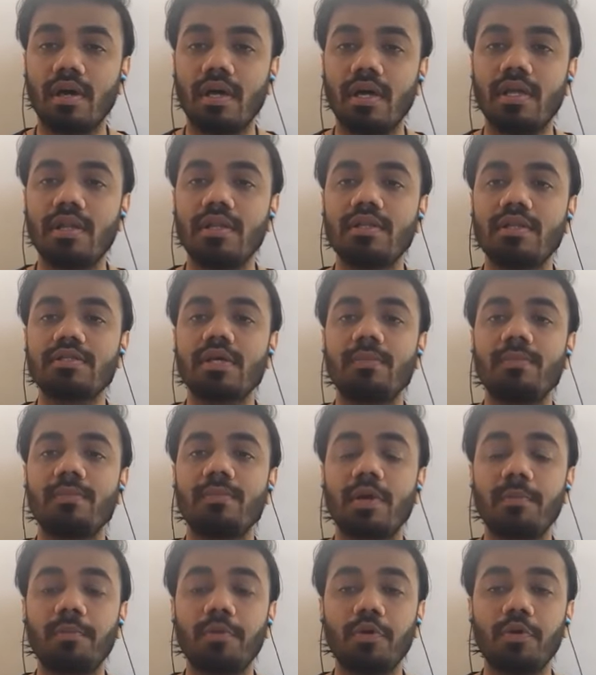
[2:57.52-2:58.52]
in some
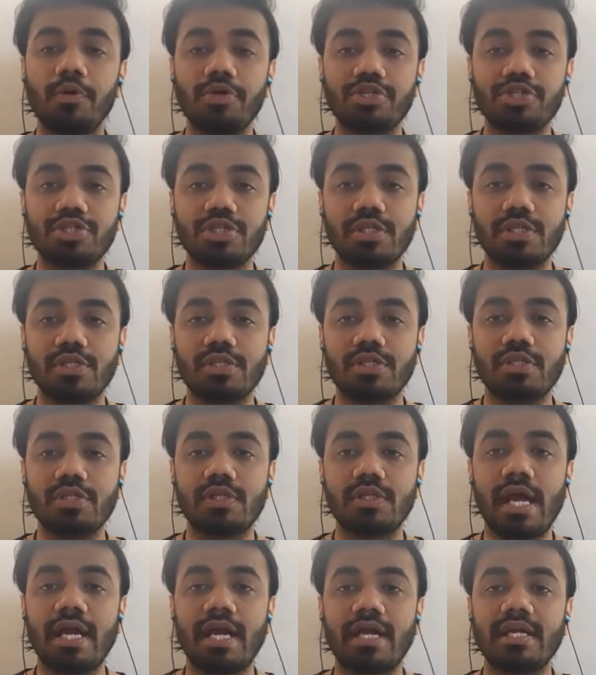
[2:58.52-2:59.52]
proportion,
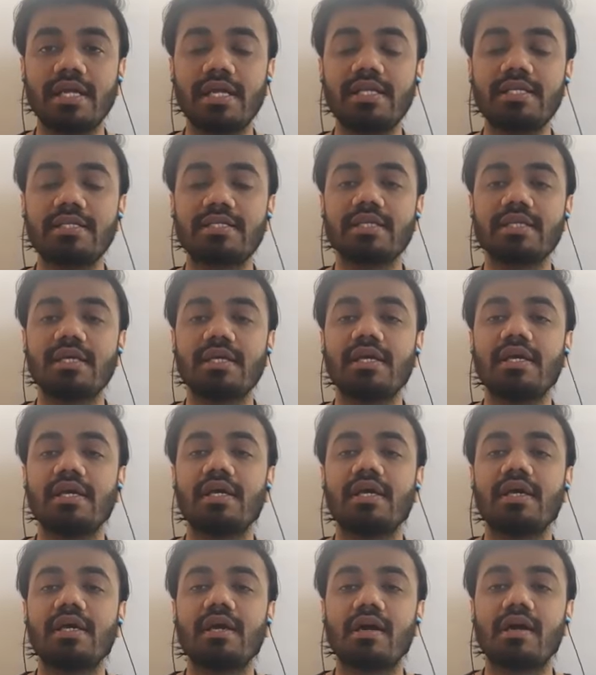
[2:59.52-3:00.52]
that is
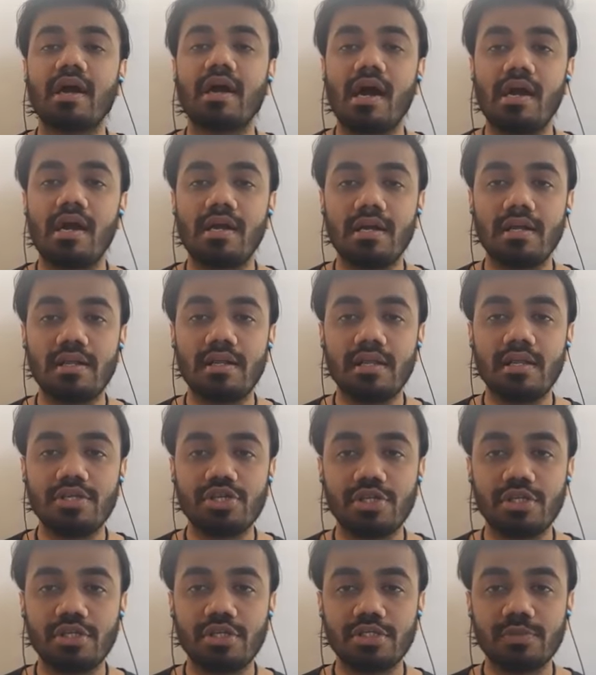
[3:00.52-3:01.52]

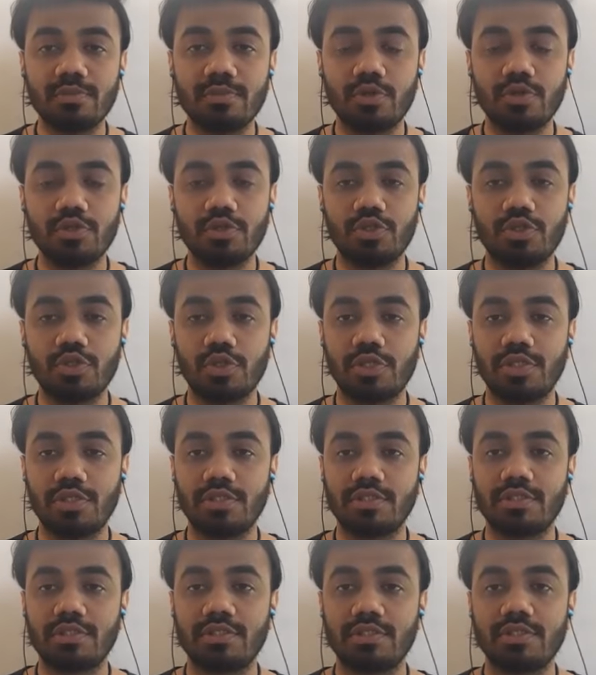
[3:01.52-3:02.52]
cartilaginous bone
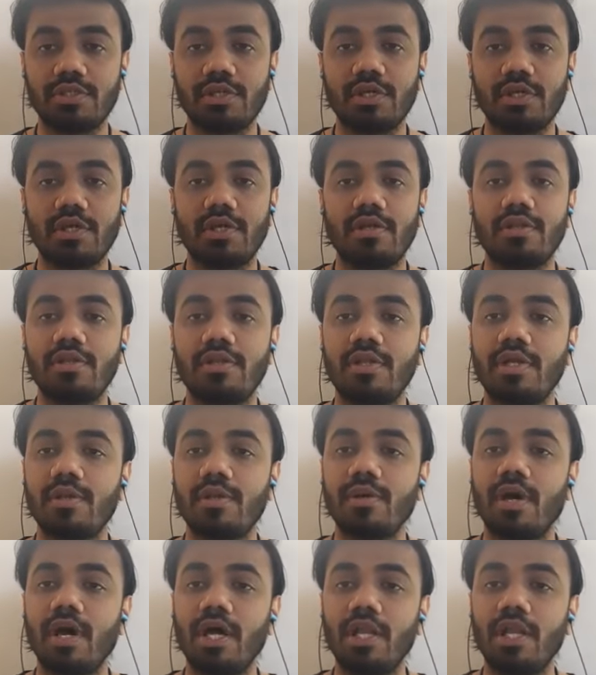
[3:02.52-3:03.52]
joints.
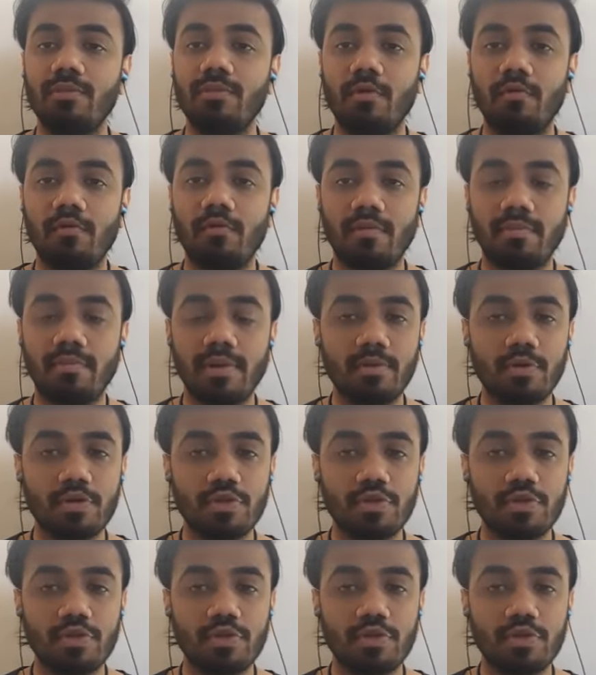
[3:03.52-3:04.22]
The unmovable